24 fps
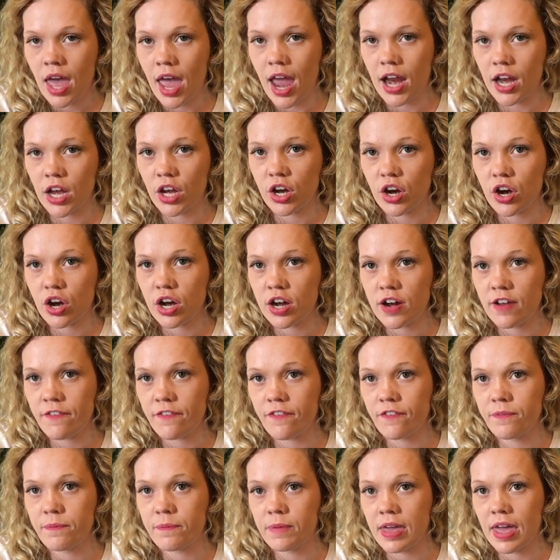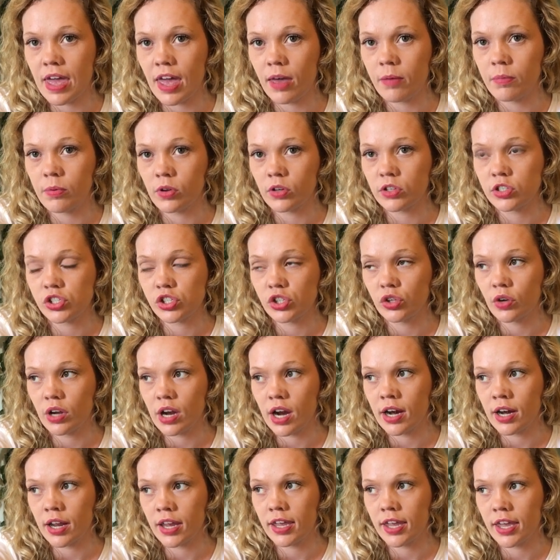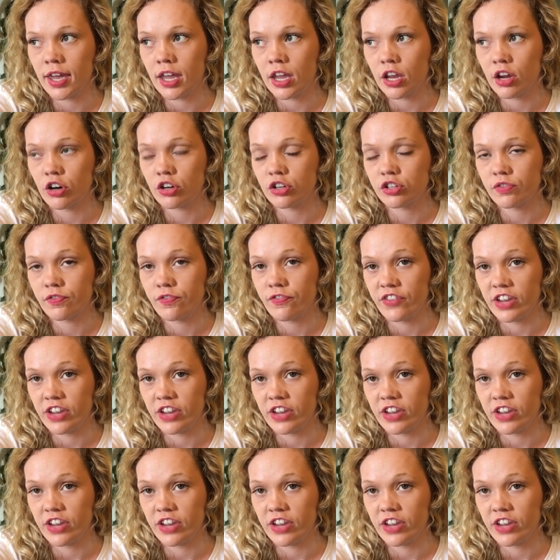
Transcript: and you're gonna be able to kind of get your